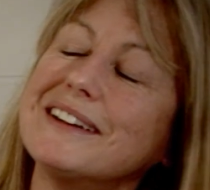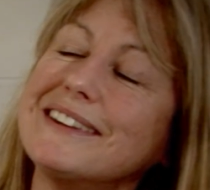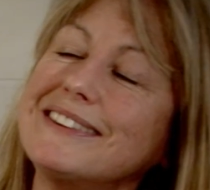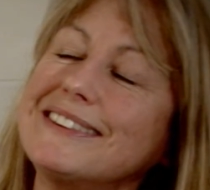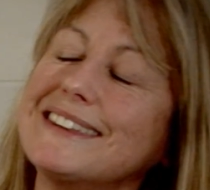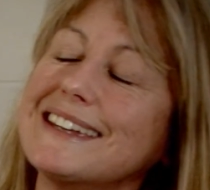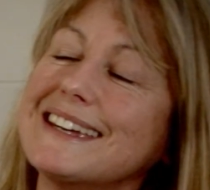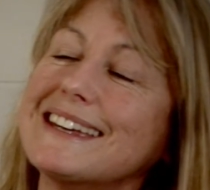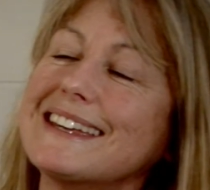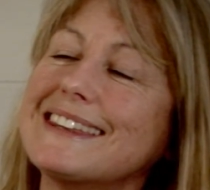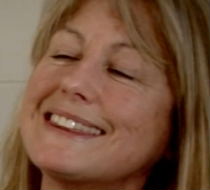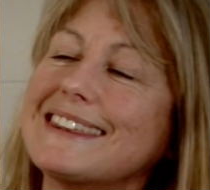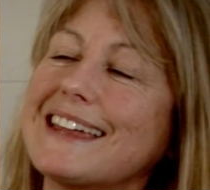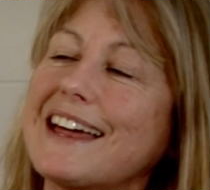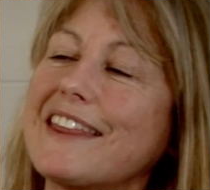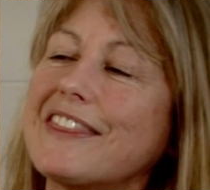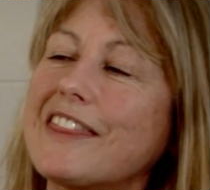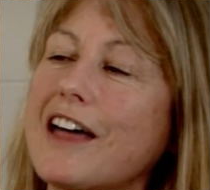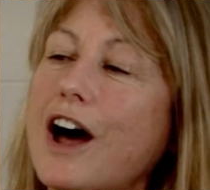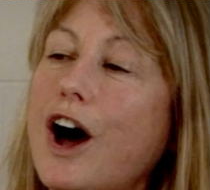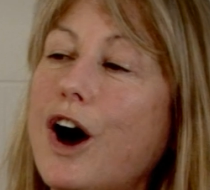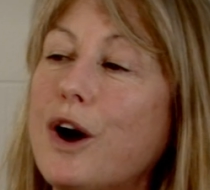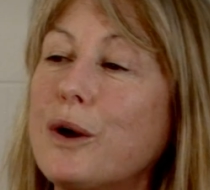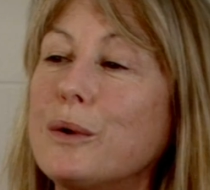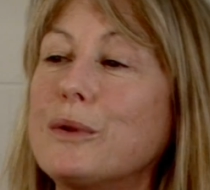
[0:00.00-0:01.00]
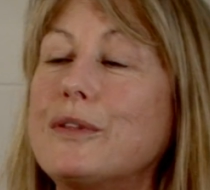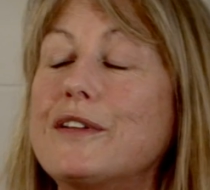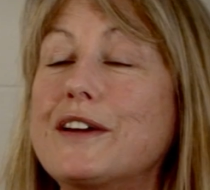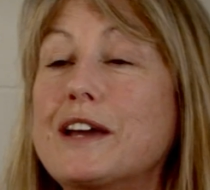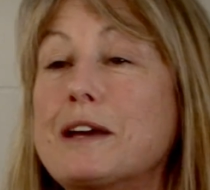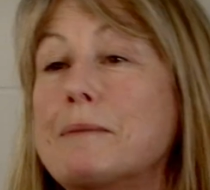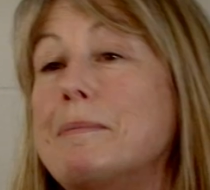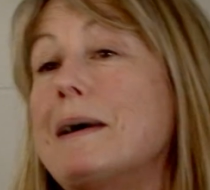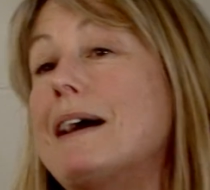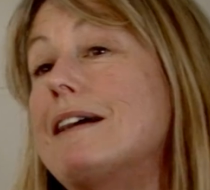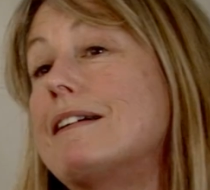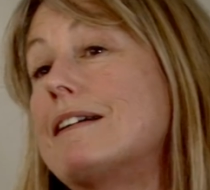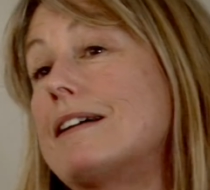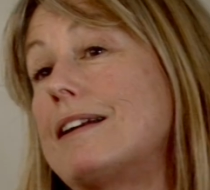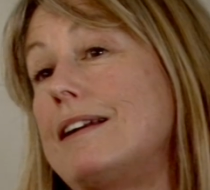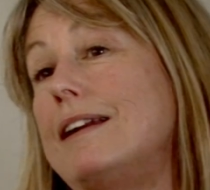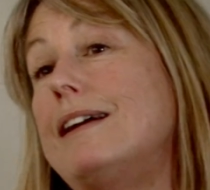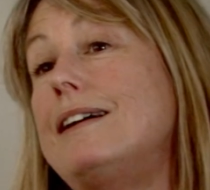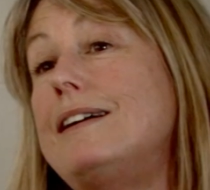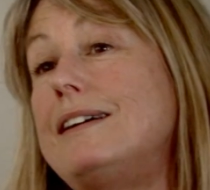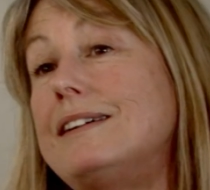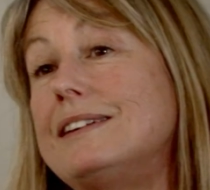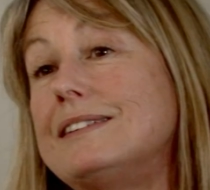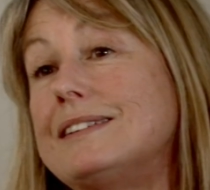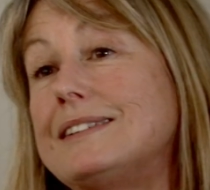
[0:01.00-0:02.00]
think that the whole thing about
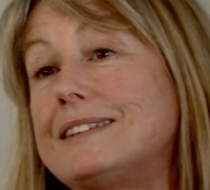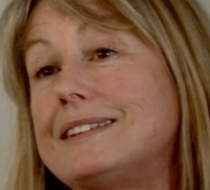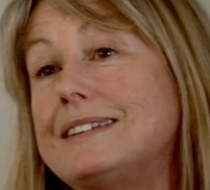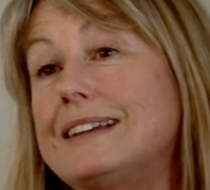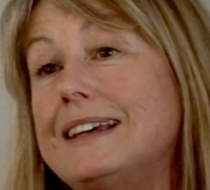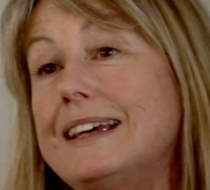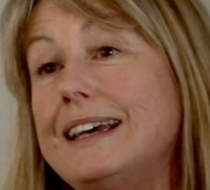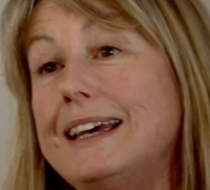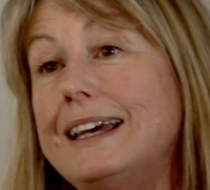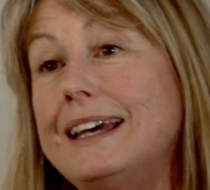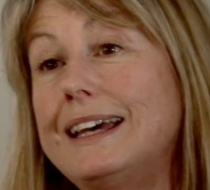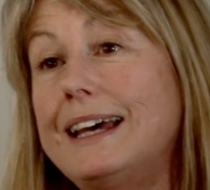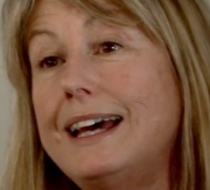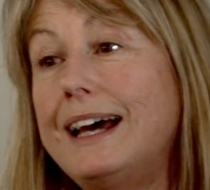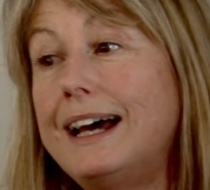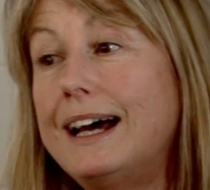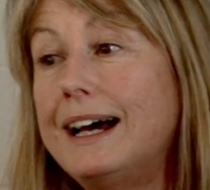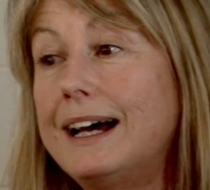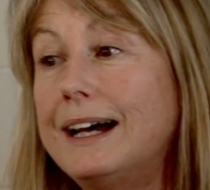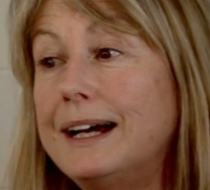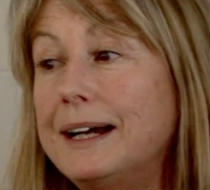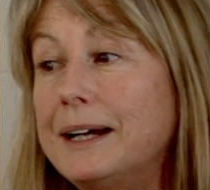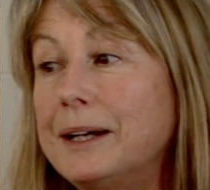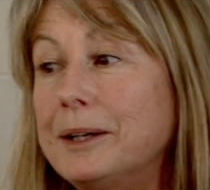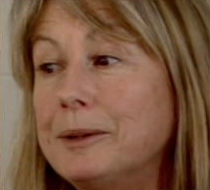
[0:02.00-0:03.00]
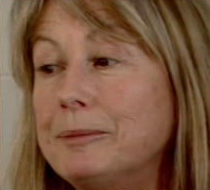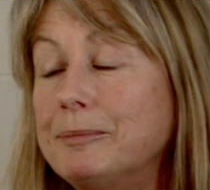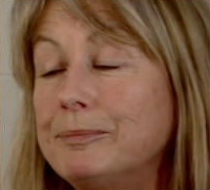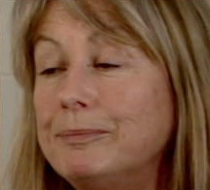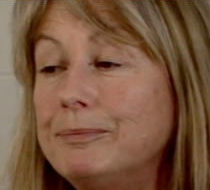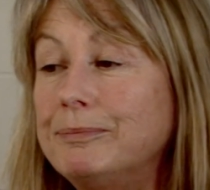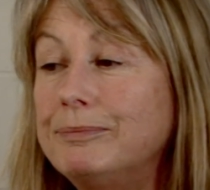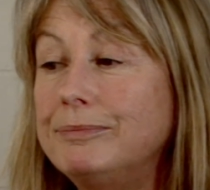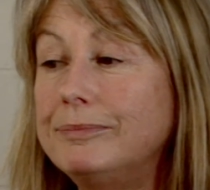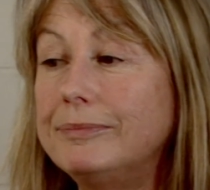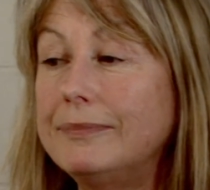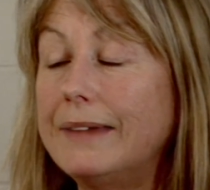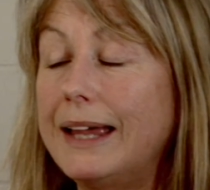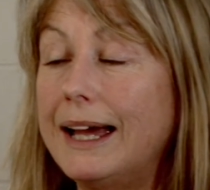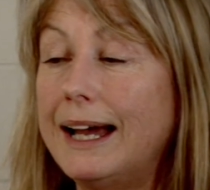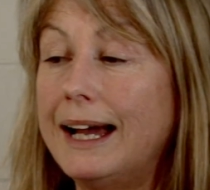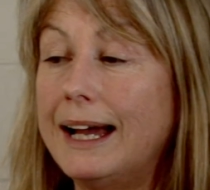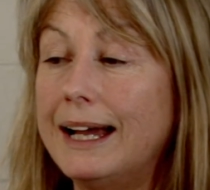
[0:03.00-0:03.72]
class, and